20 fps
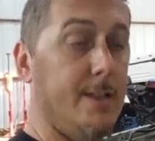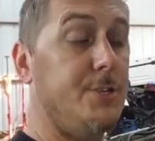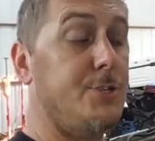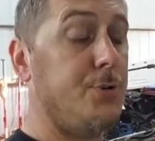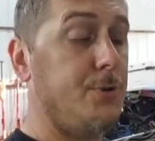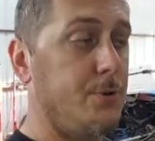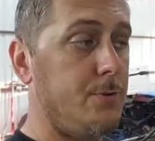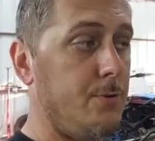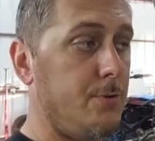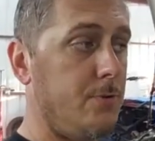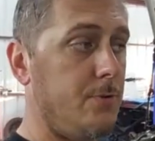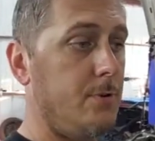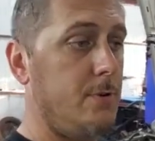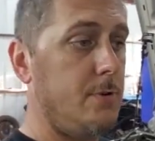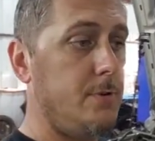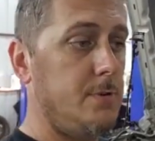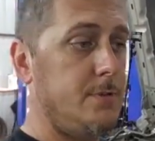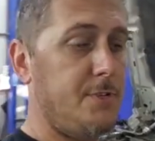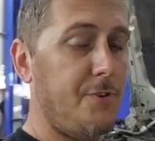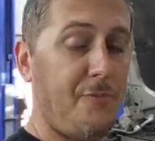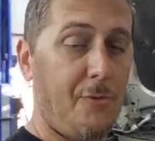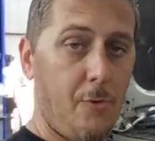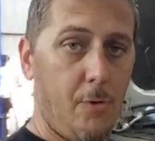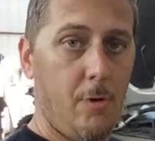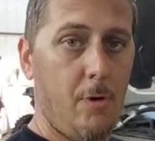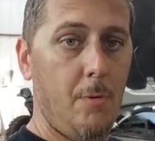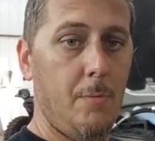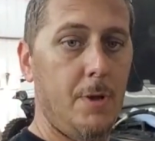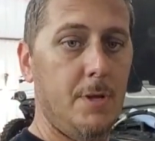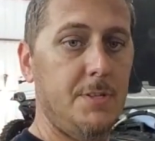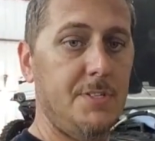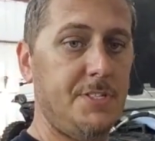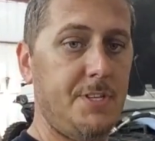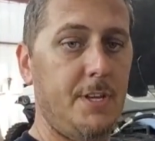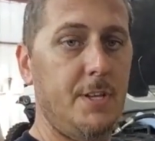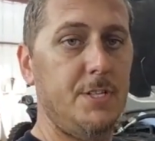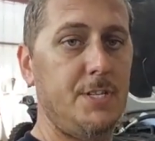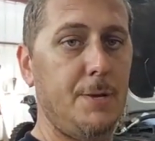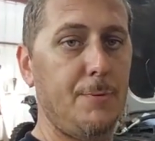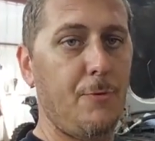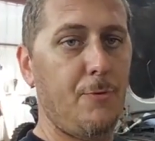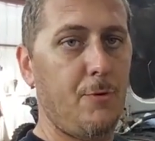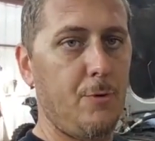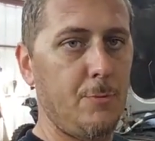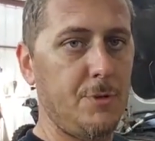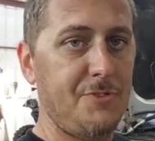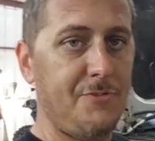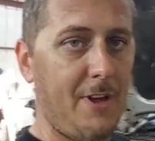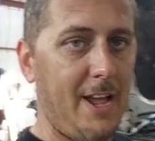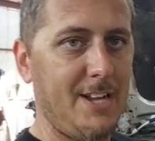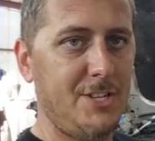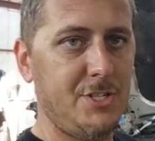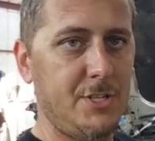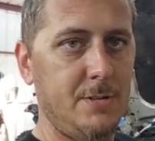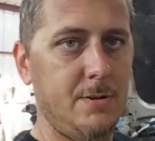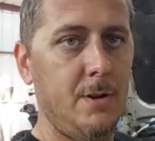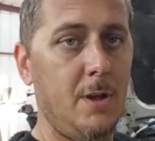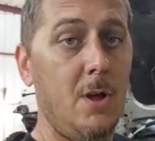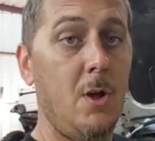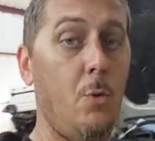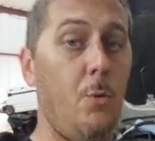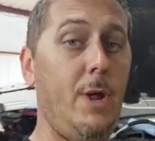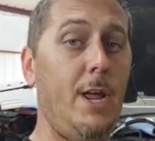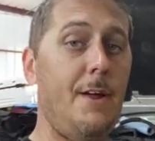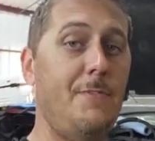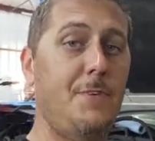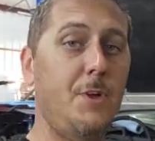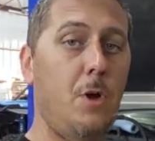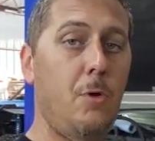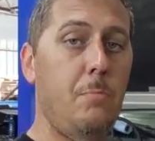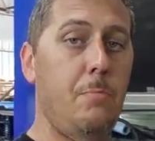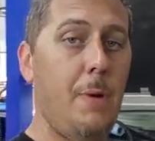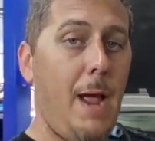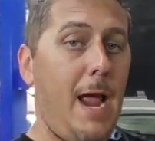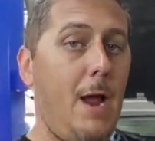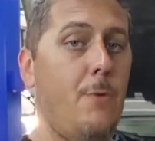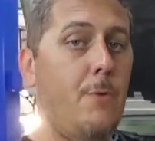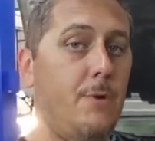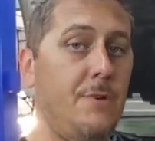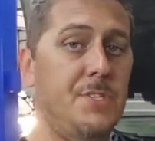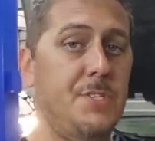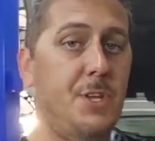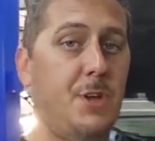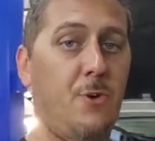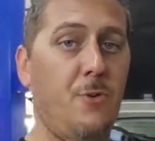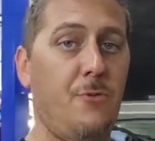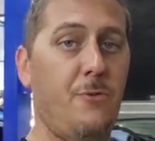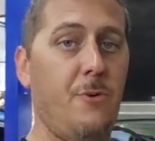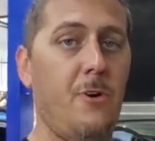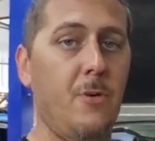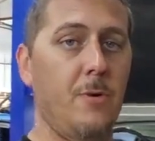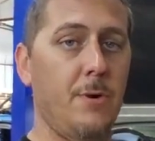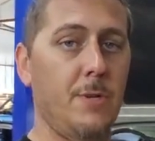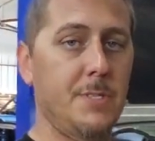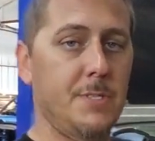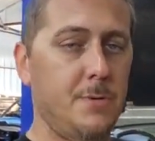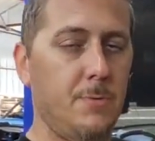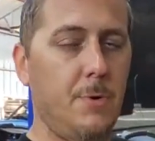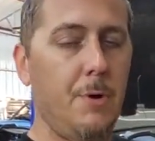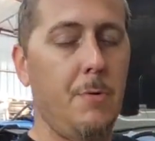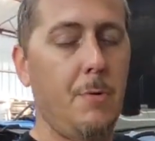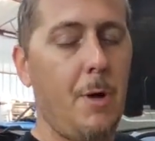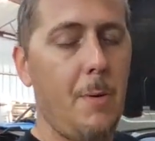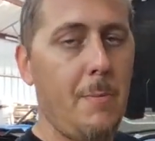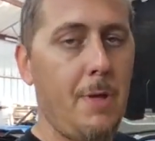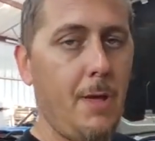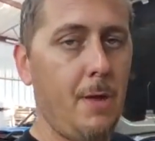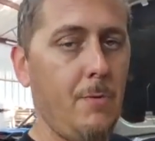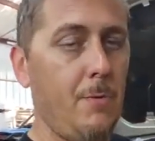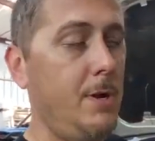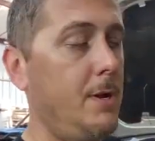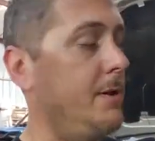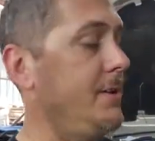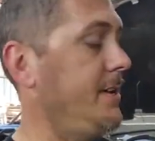In true to form CNG performance fashion, we have to go backwards to go forwards. What do I mean? Well,